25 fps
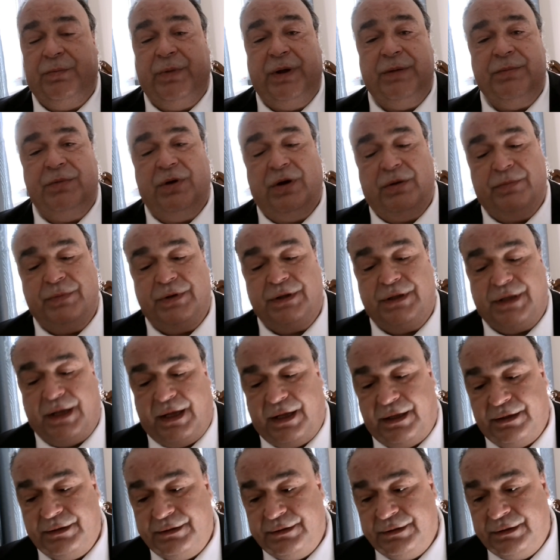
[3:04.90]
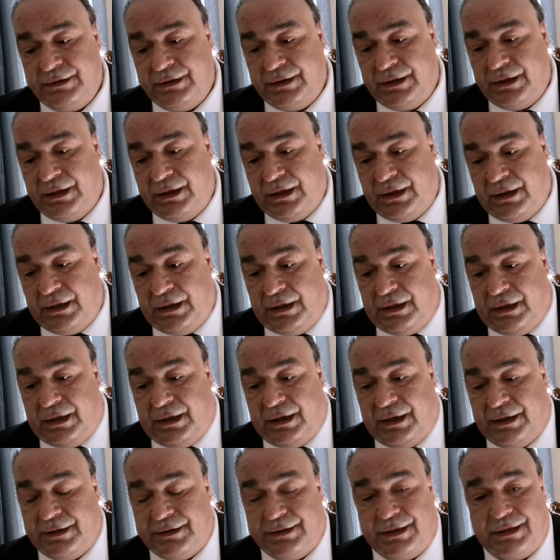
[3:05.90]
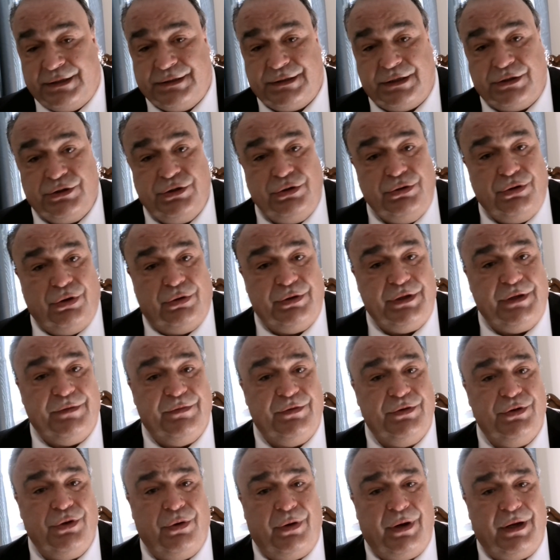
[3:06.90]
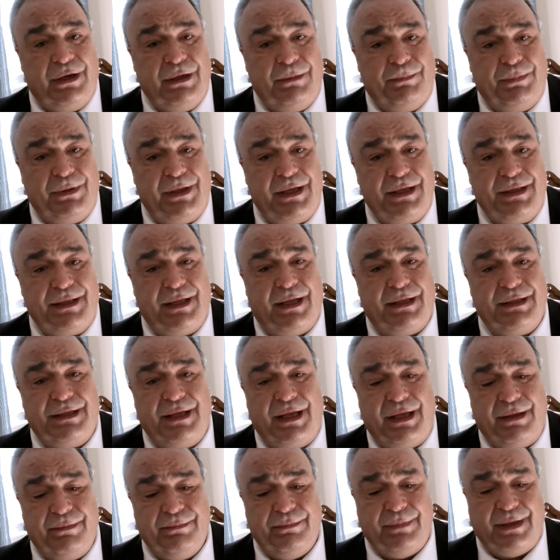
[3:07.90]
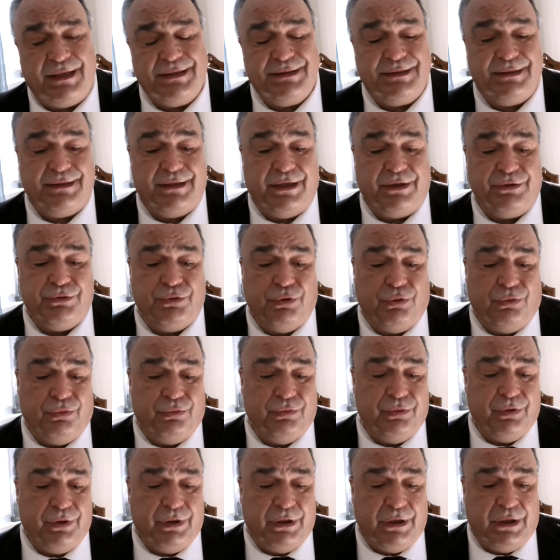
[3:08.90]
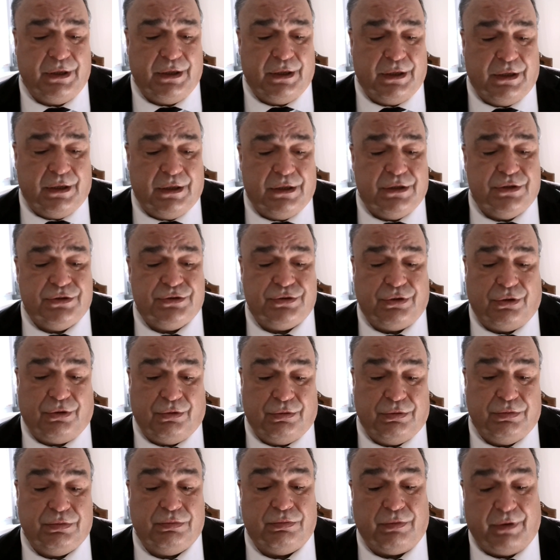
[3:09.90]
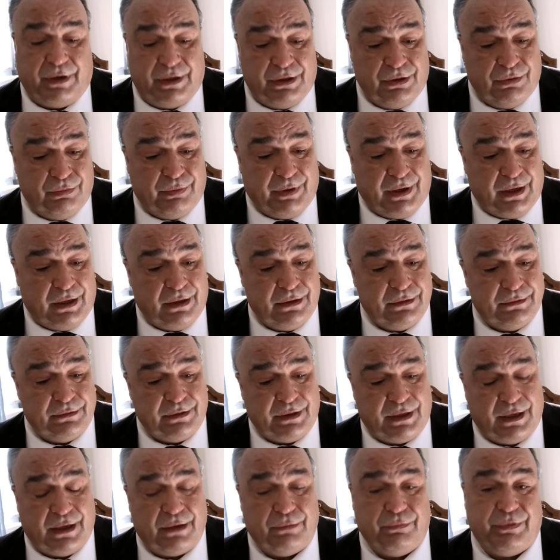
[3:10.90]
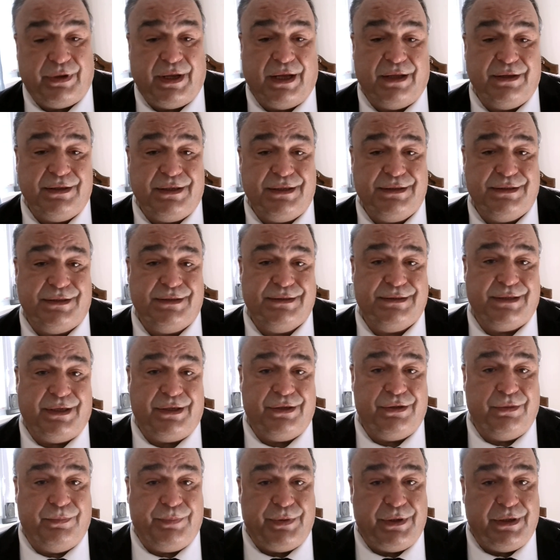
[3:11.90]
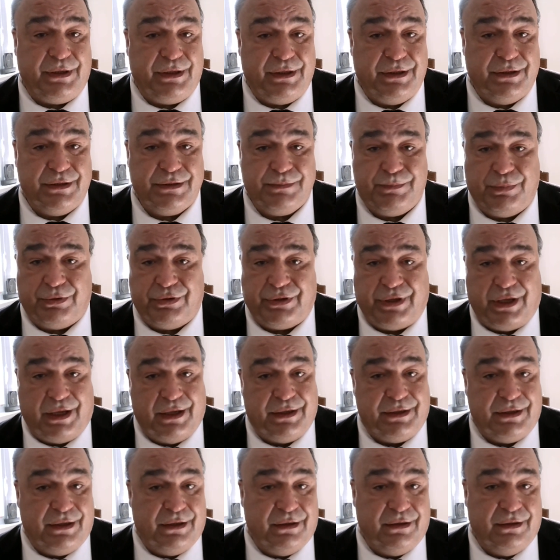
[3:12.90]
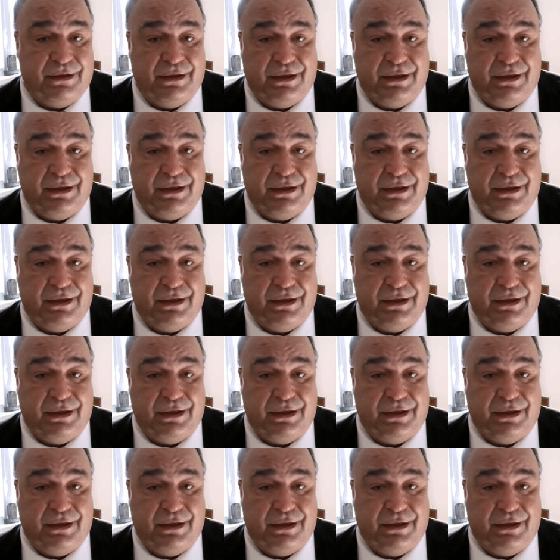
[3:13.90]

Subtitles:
my mom and dad, and they says, you don't even know how to play that game. I said, I know. So right away, we had these encyclopedias, Britannia,